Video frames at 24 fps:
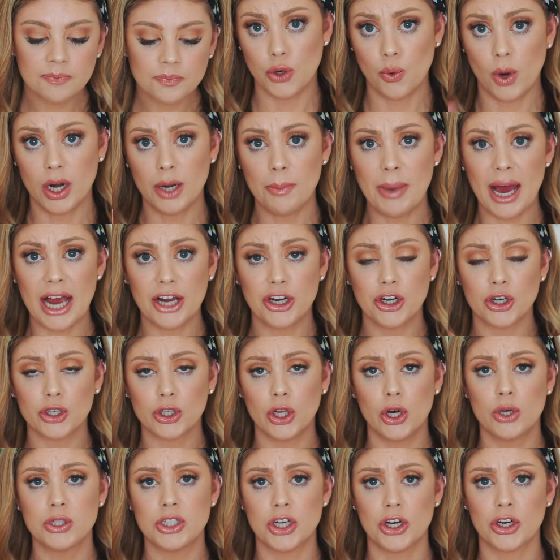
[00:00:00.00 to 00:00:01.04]
You wanna pack your
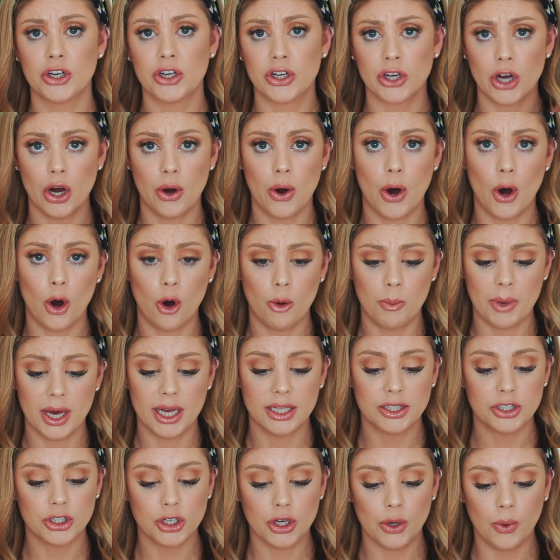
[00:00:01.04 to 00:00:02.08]
clothes that you're gonna go home
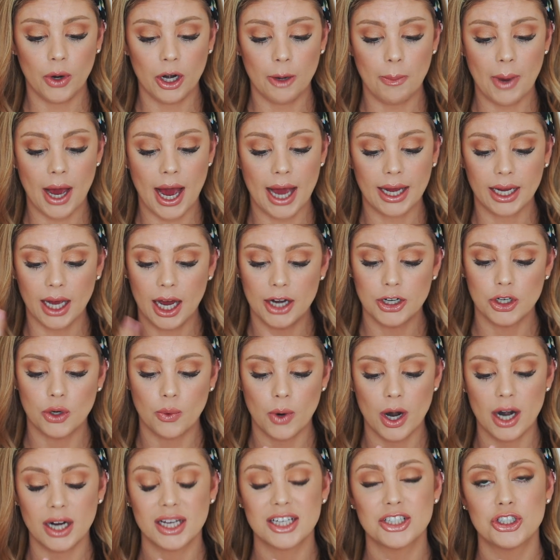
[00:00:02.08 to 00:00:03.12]
in. So you wanna pack
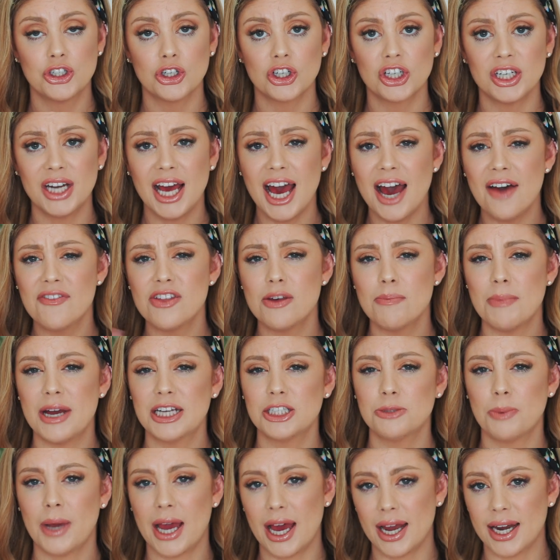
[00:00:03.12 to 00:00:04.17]
underwear because you're gonna have the
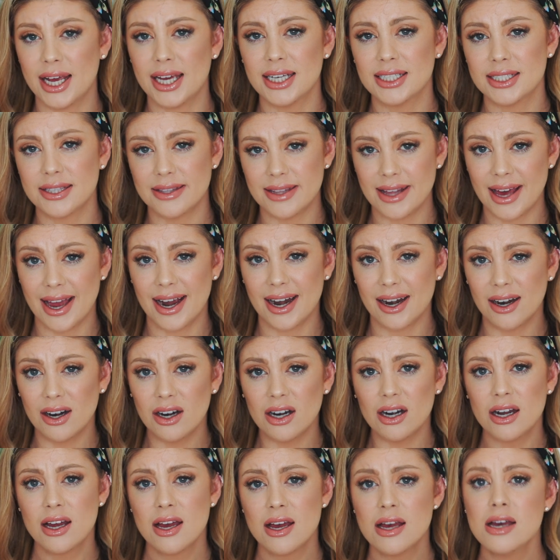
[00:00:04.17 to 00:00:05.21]
mesh panties
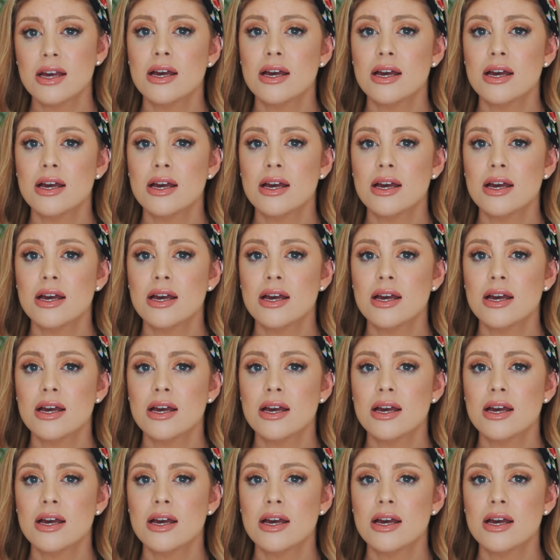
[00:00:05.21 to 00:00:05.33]
there